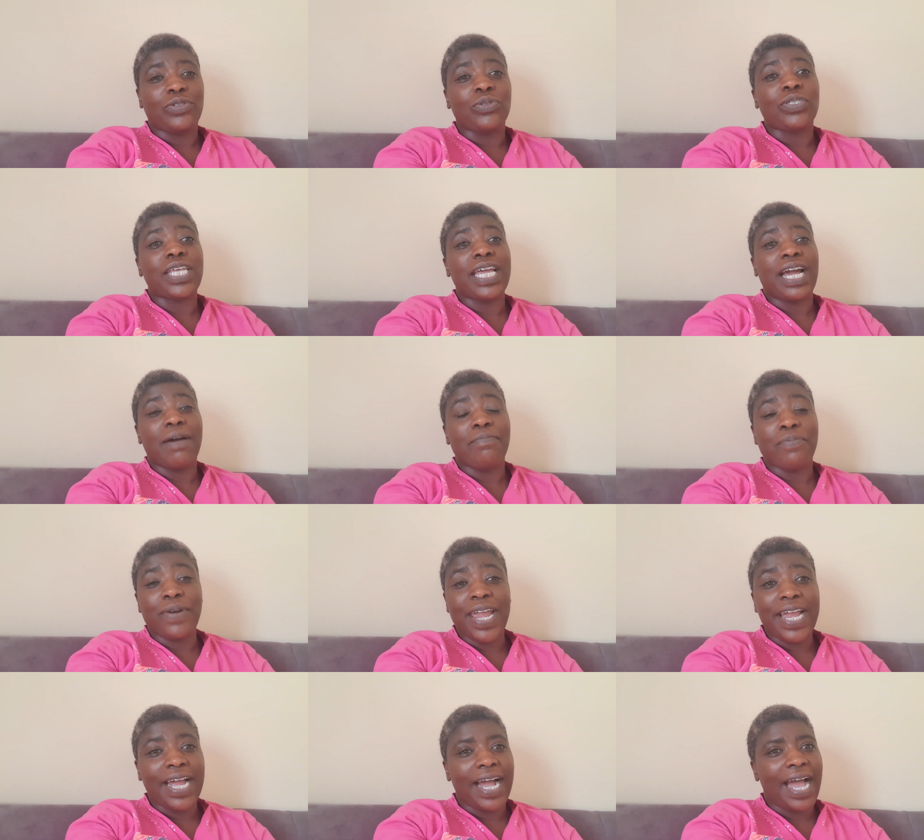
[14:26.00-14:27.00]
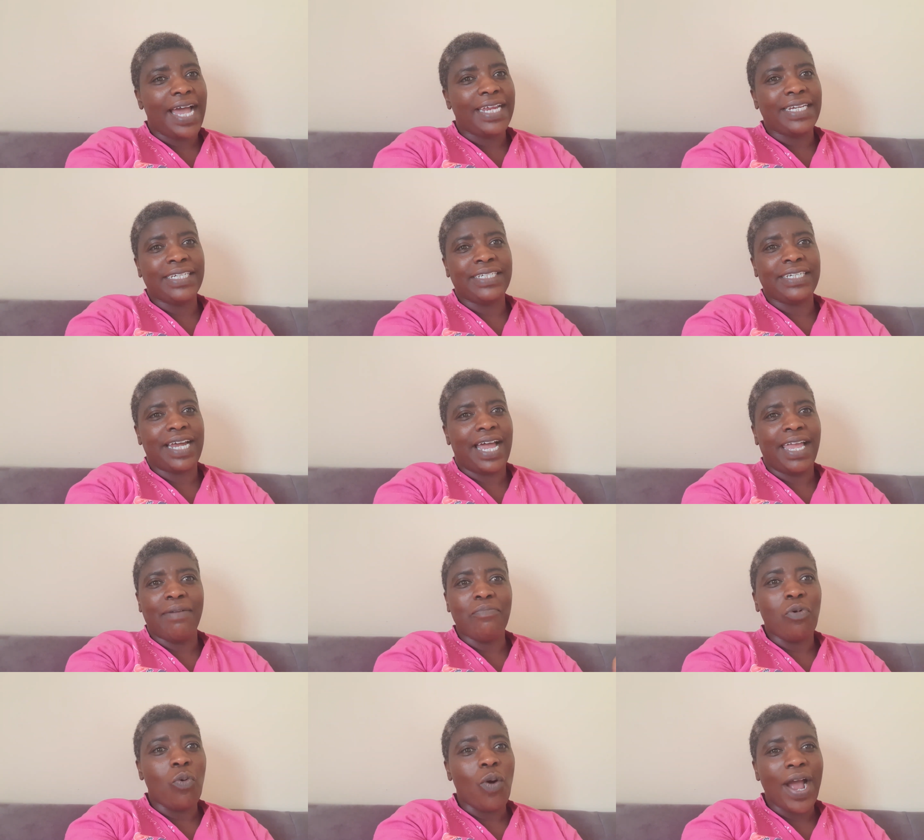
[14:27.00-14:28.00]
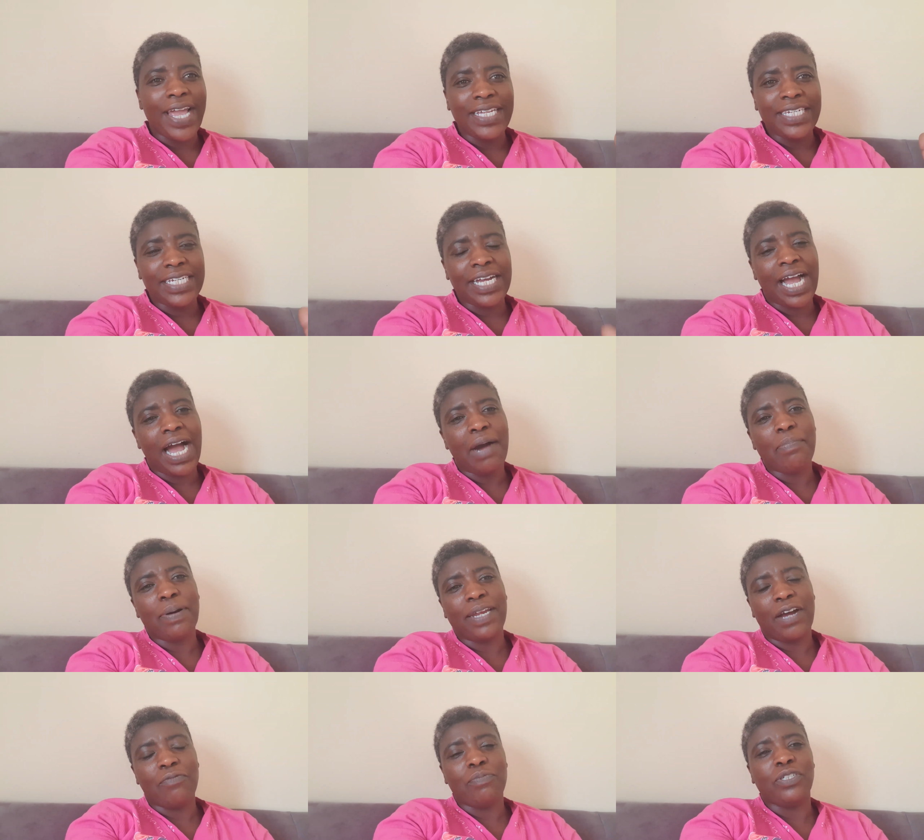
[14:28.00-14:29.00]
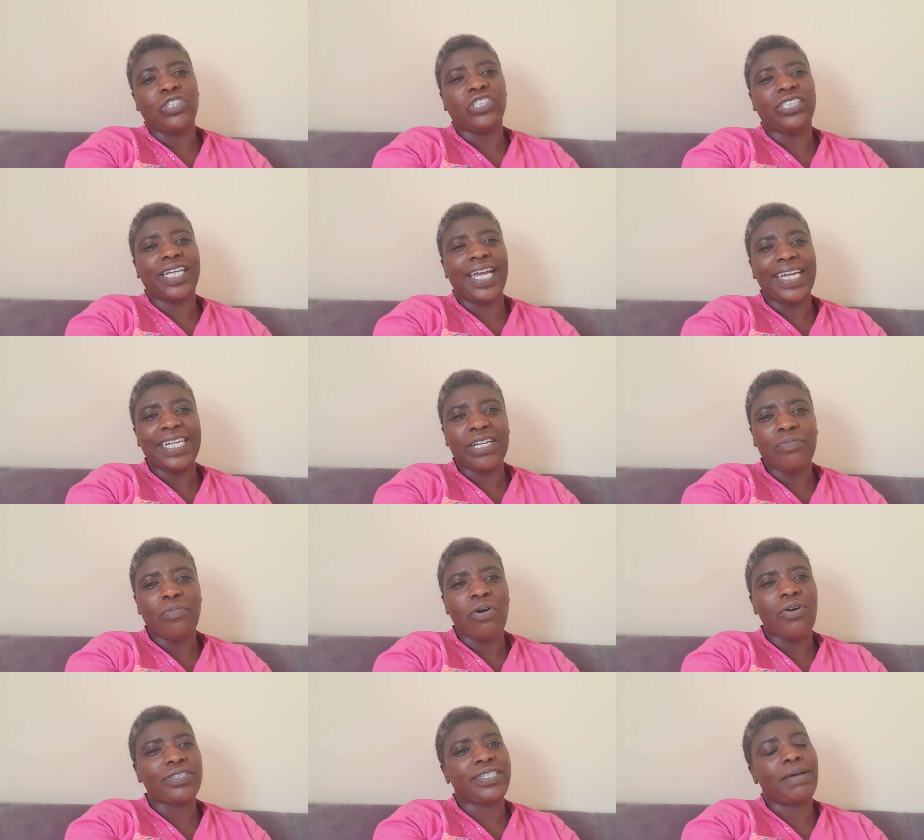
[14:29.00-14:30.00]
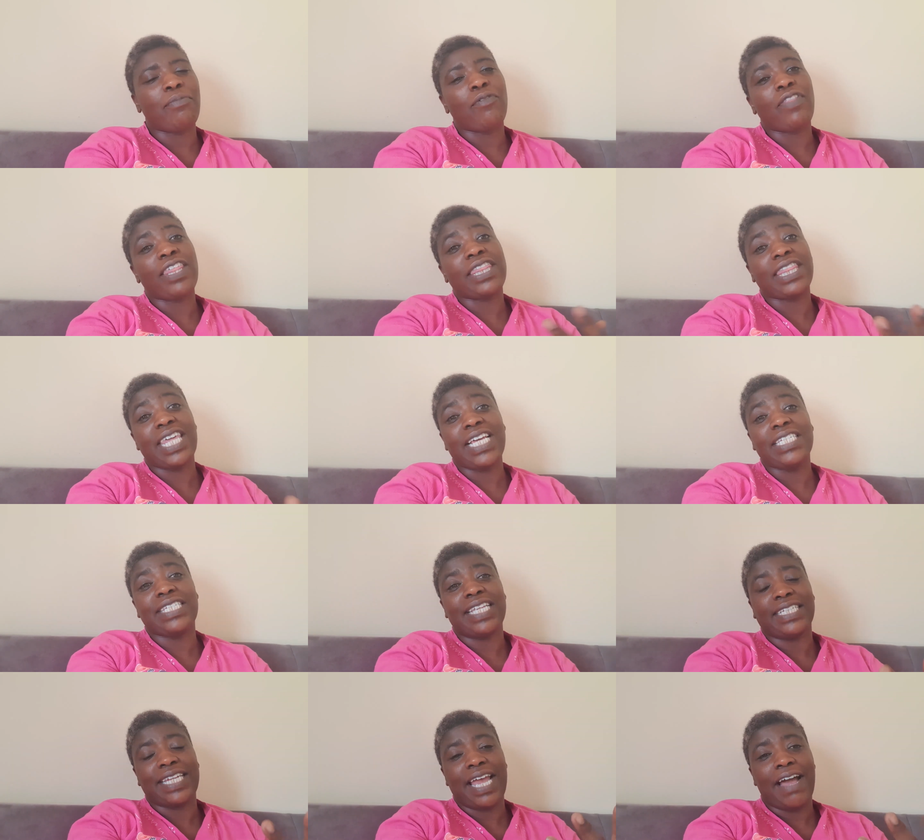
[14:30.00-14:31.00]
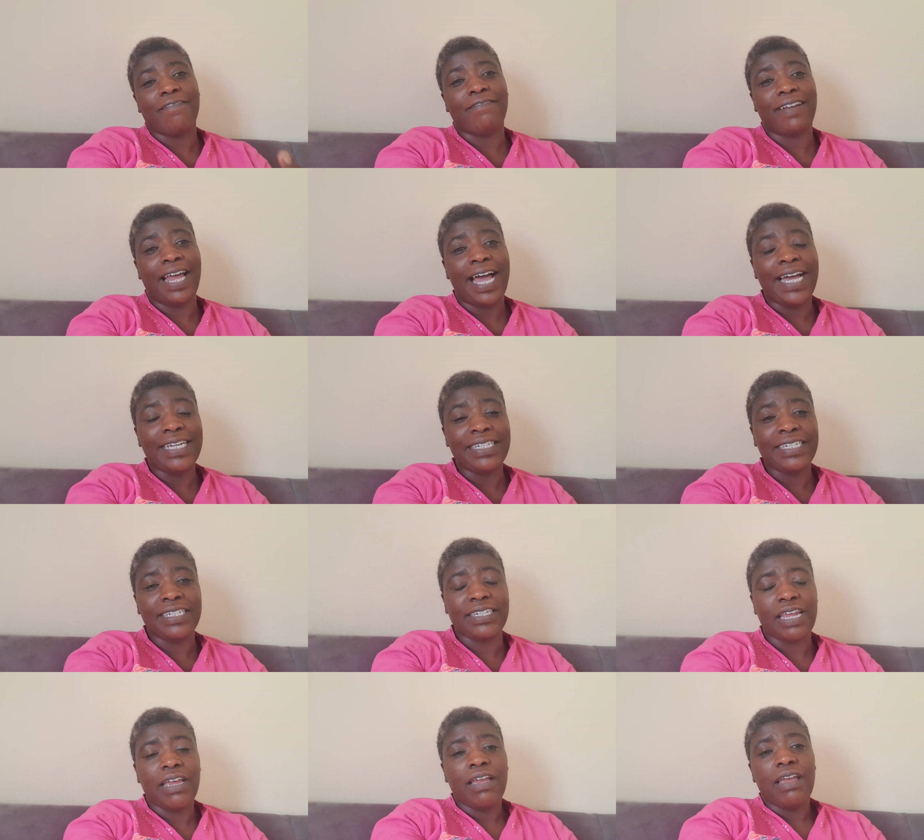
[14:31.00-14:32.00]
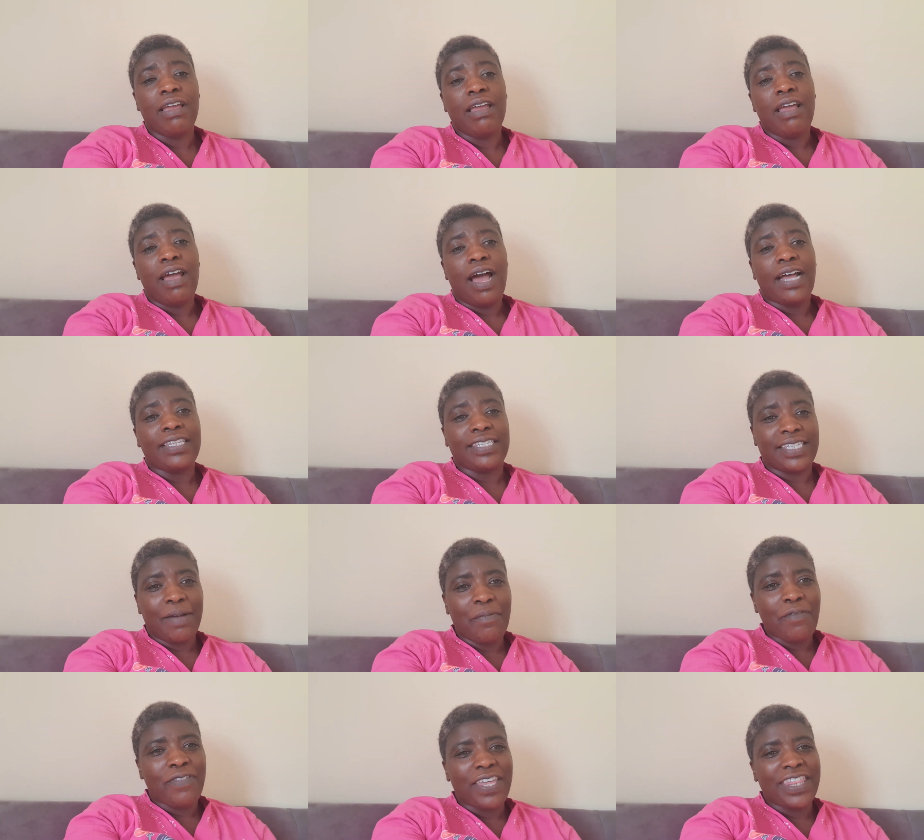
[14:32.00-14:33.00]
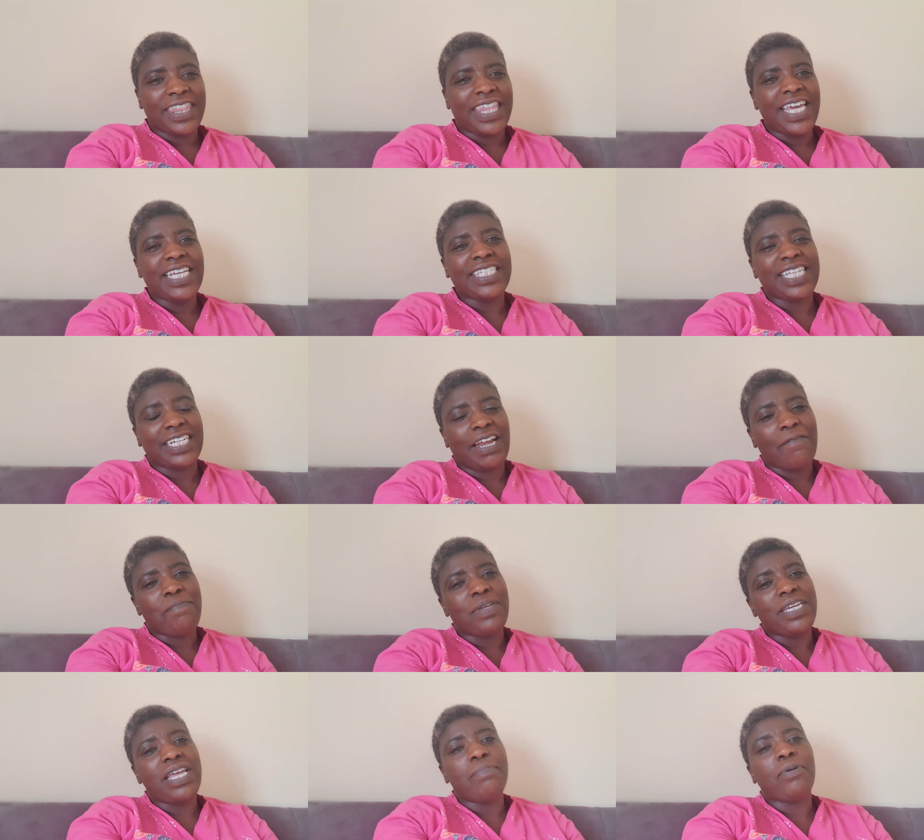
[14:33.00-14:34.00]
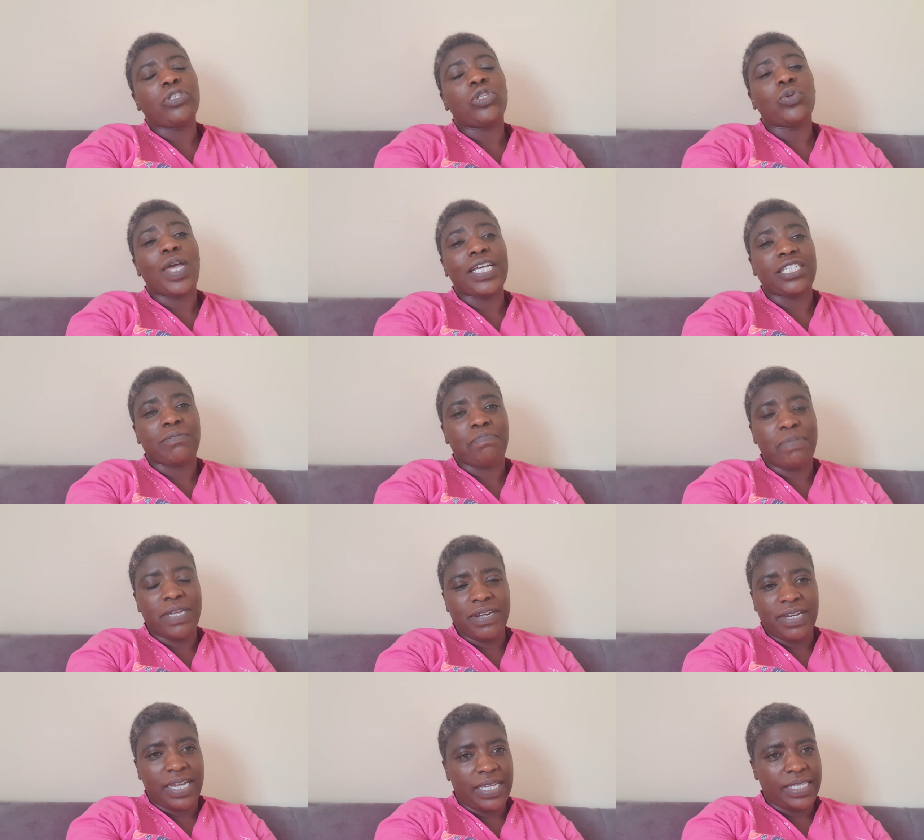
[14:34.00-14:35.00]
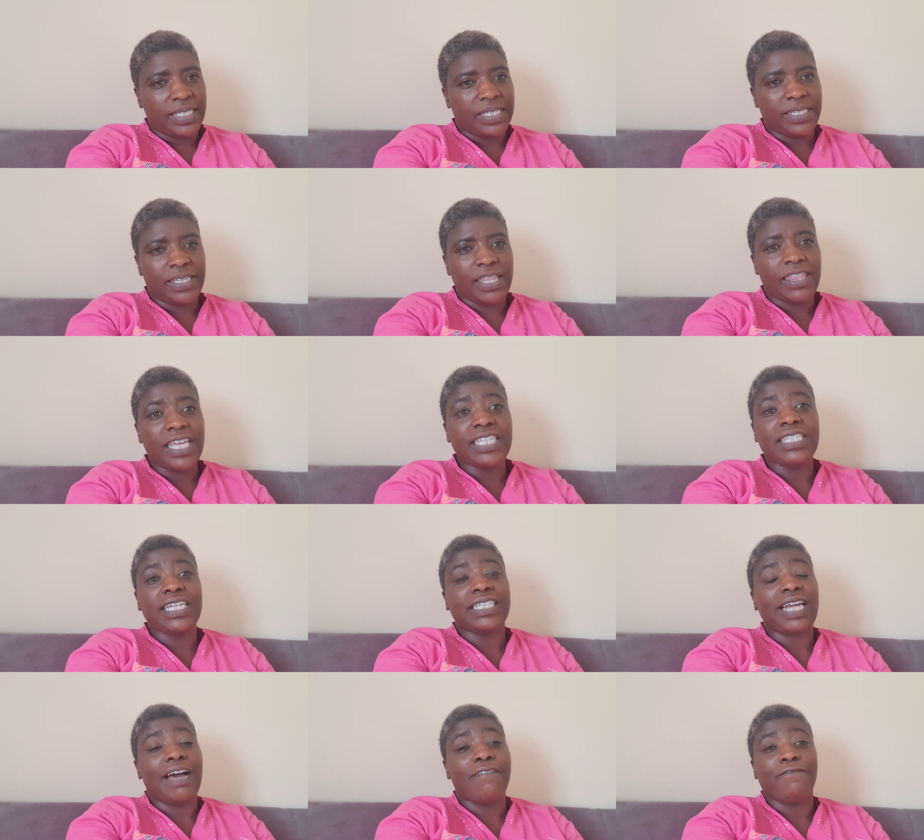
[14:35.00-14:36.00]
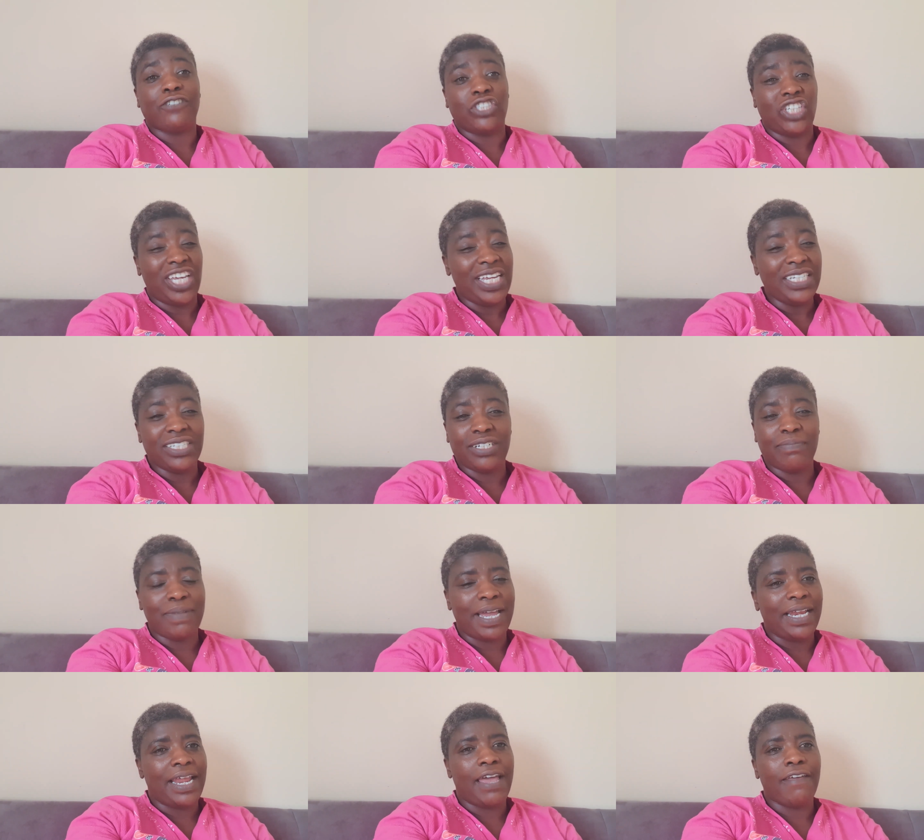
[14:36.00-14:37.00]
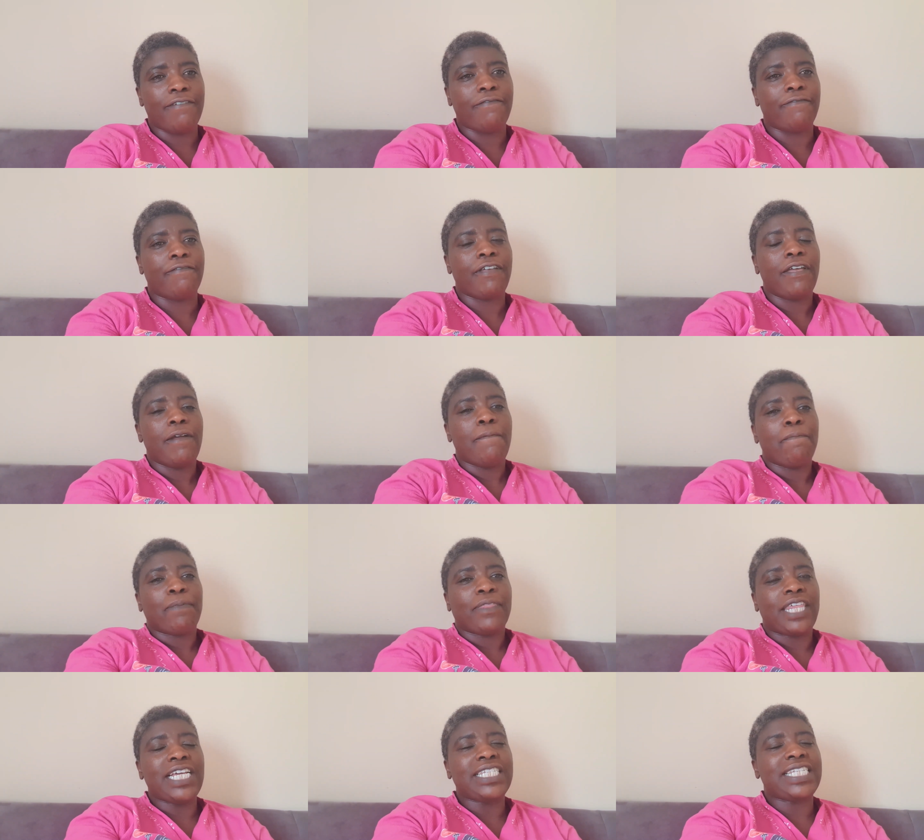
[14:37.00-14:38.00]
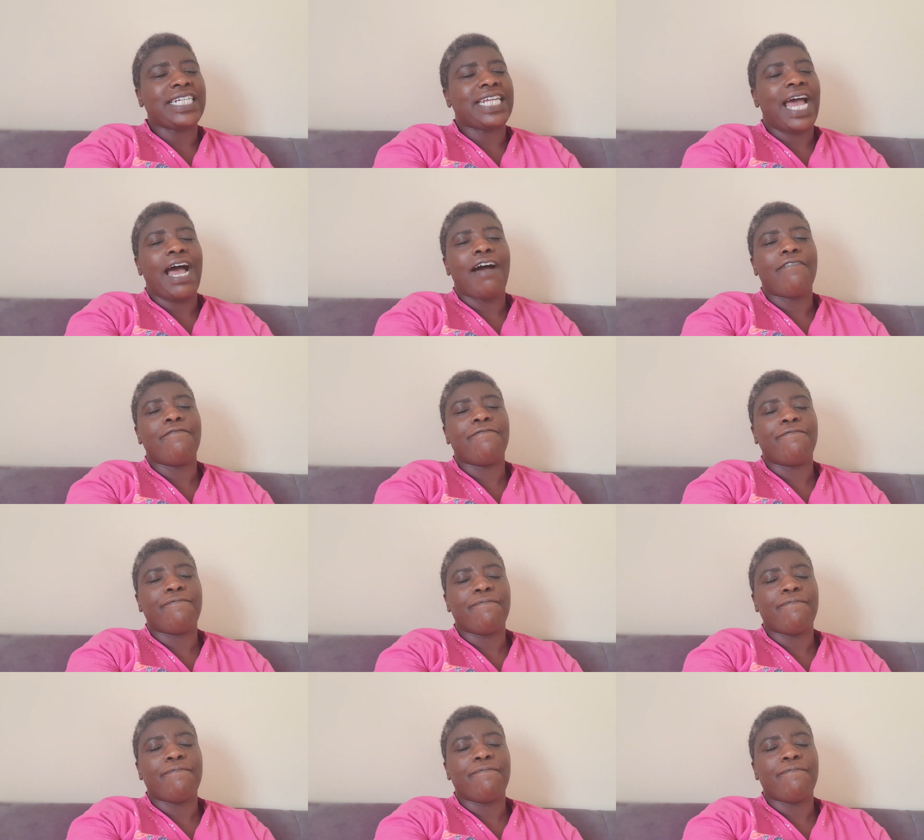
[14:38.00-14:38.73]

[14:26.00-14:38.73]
take a break, and I am winding up, and I'll be sharing more some of the things that I have learned and some of the things that I've been able to experience, things that have changed my life, things that have